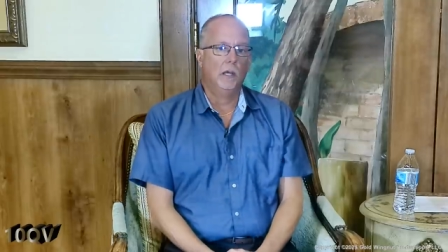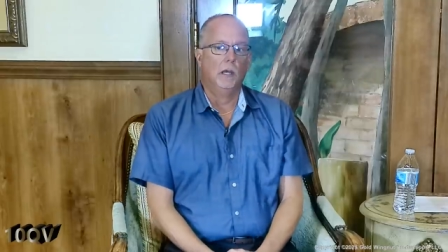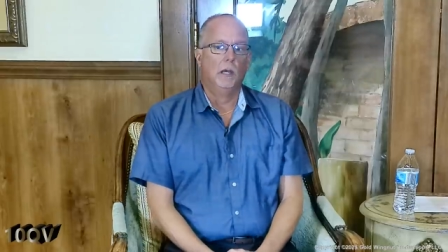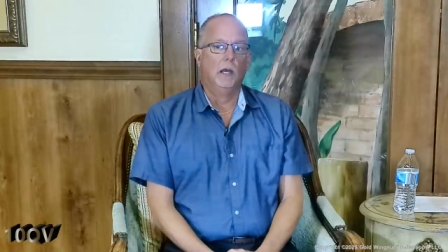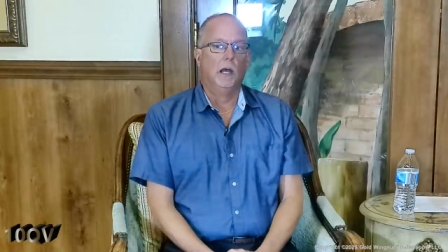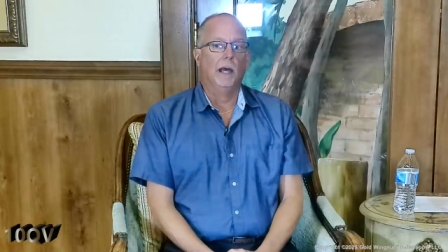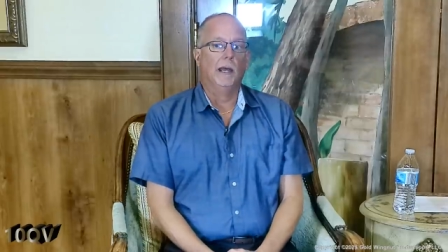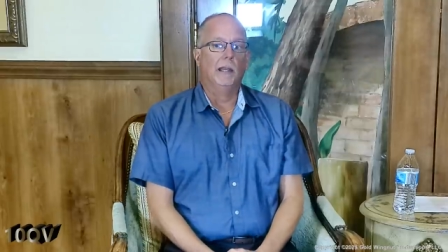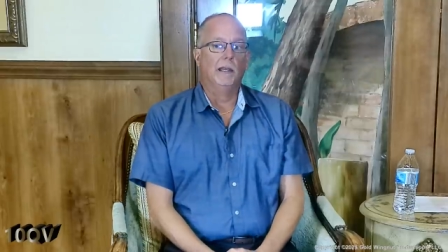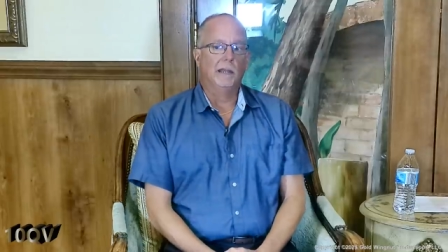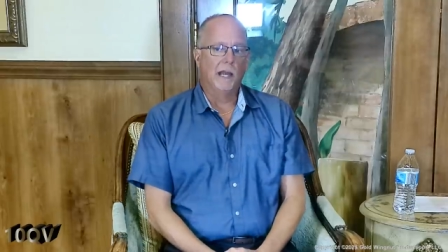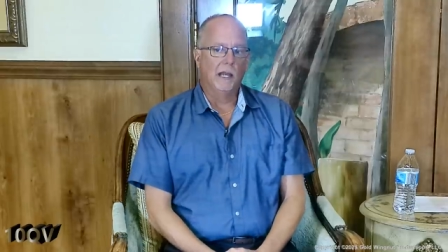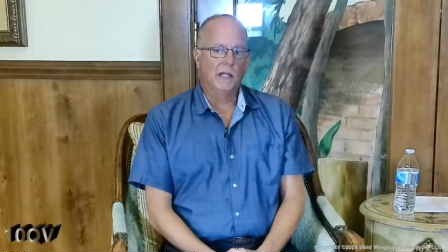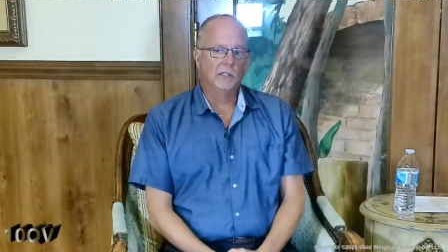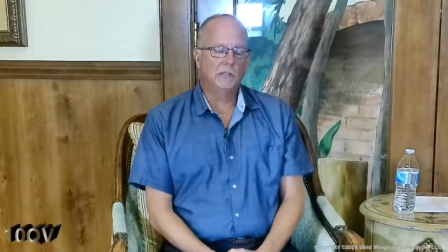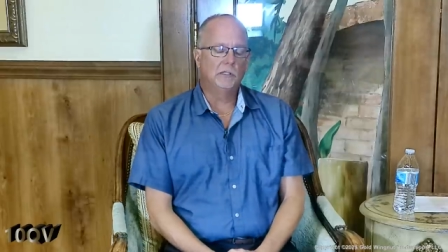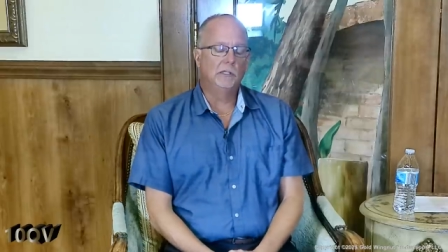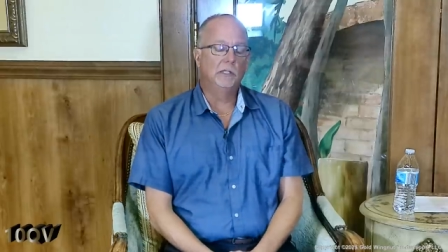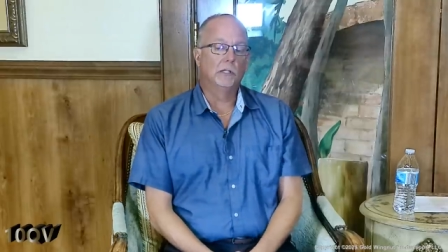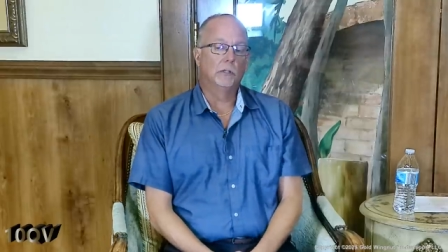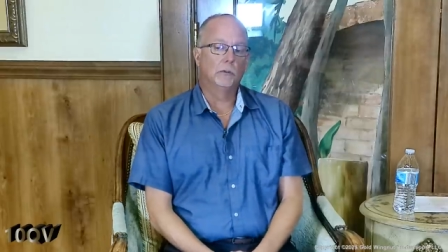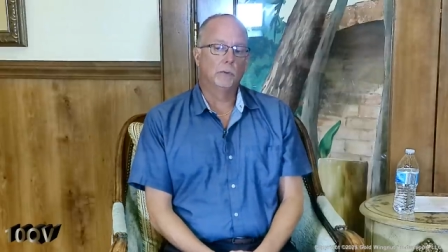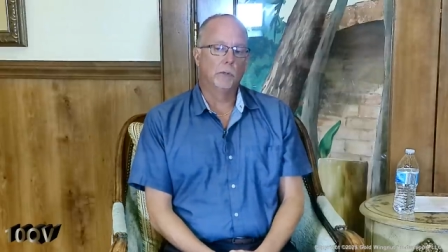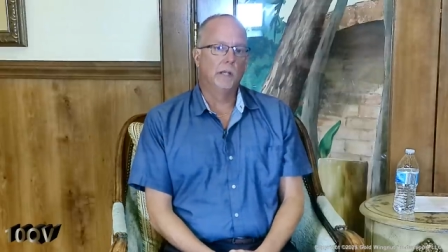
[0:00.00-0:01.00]
a
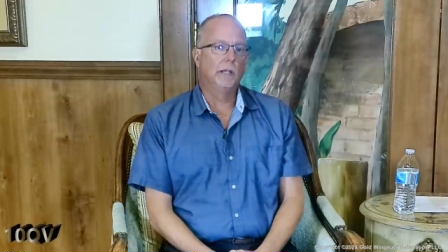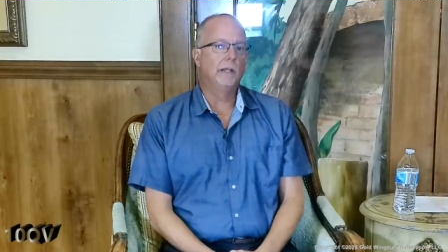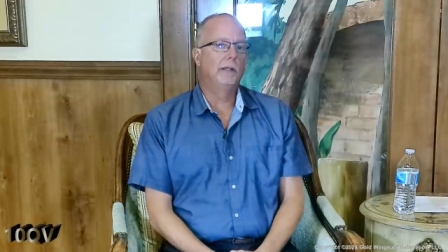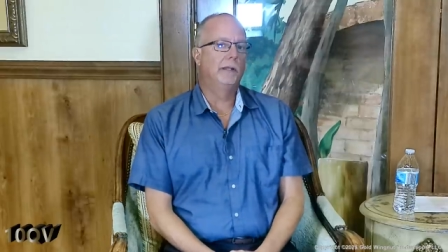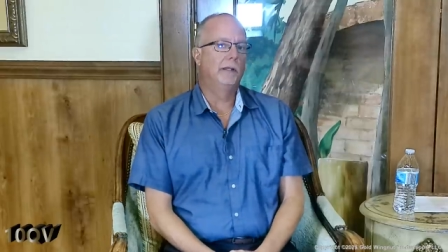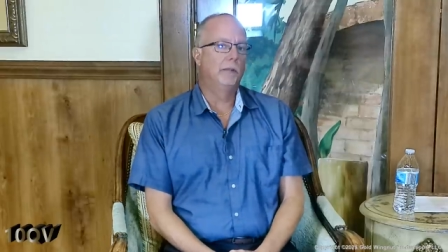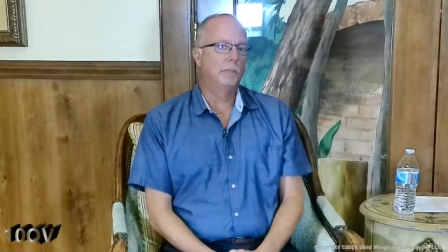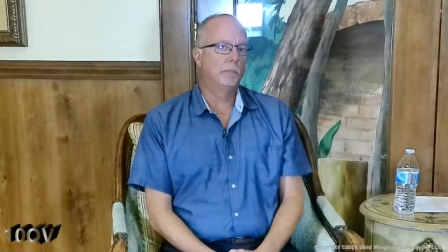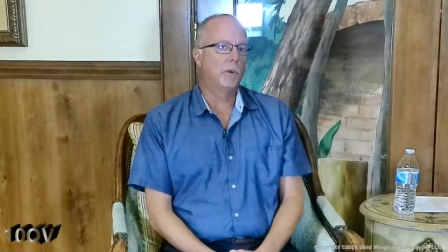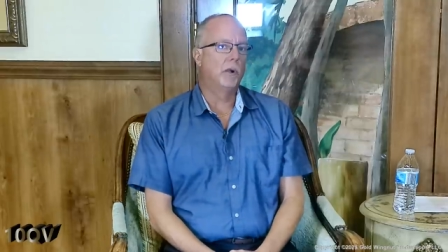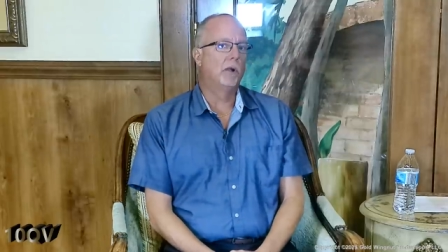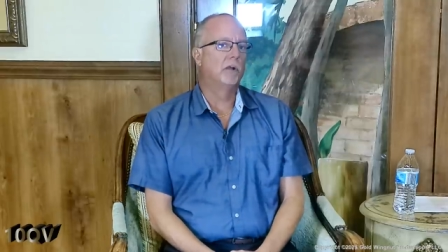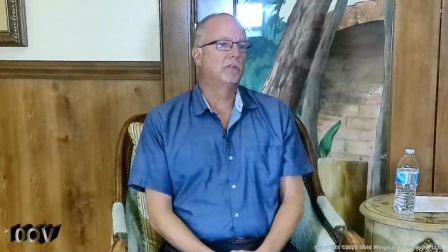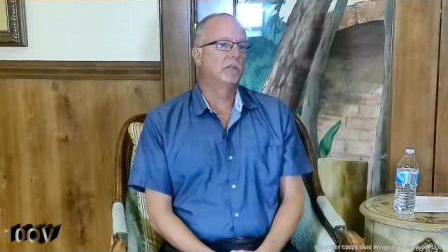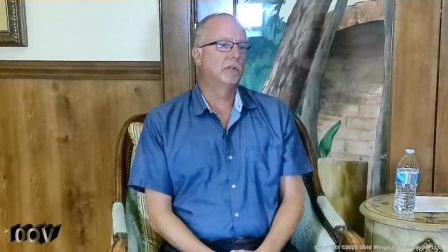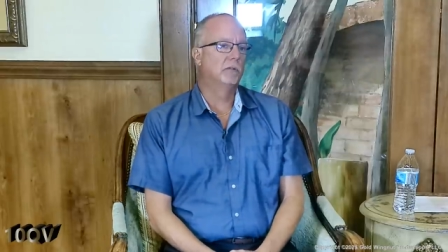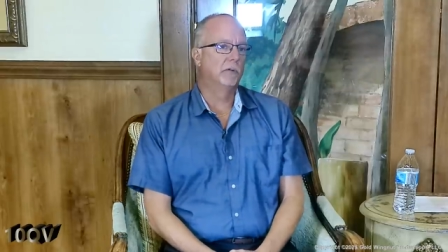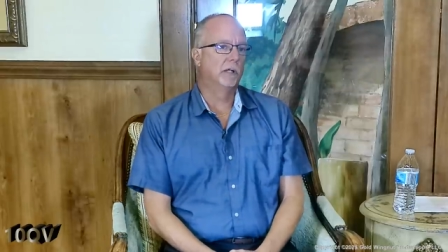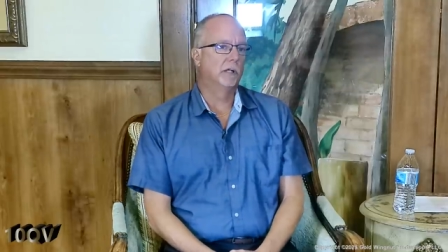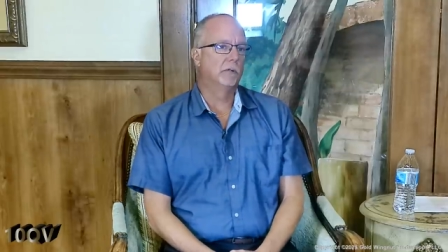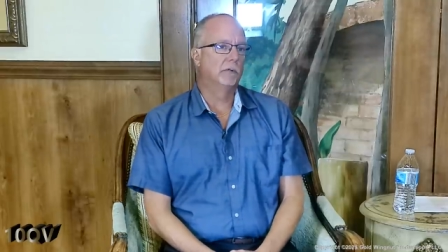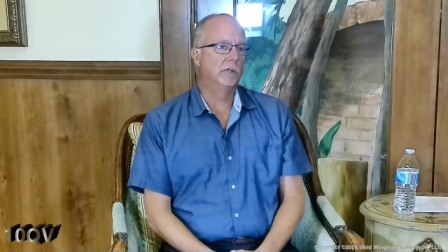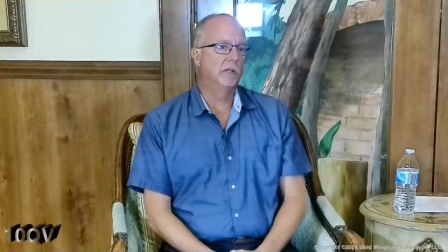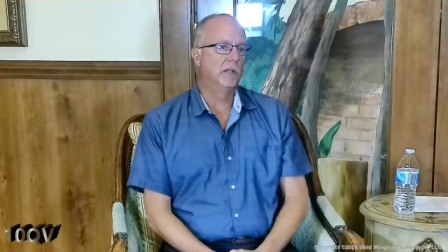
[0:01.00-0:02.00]
nationally accredited Parks and
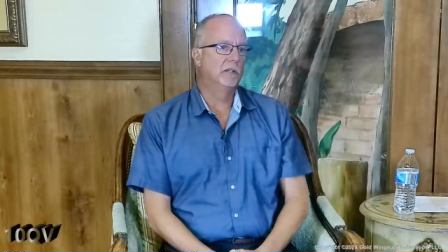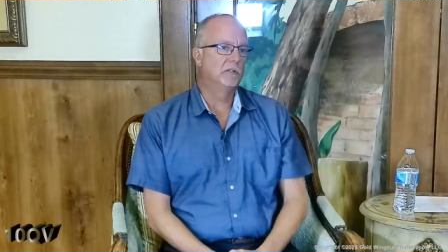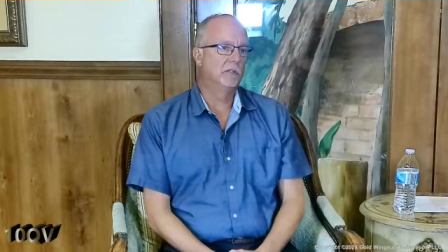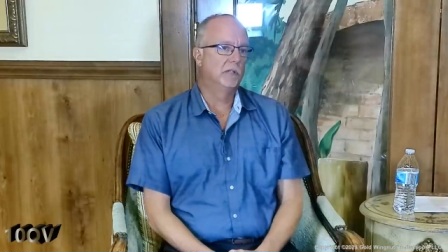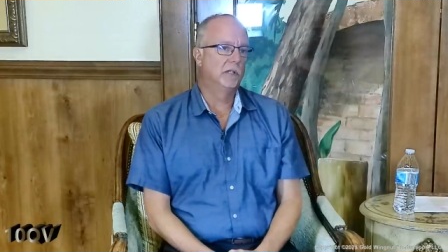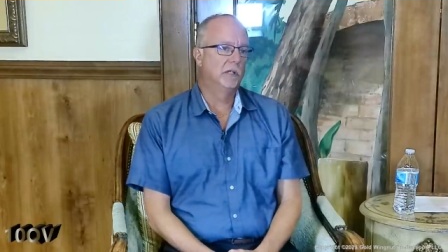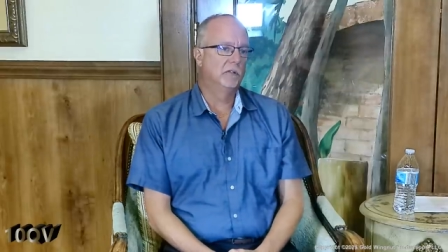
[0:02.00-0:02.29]
Recreation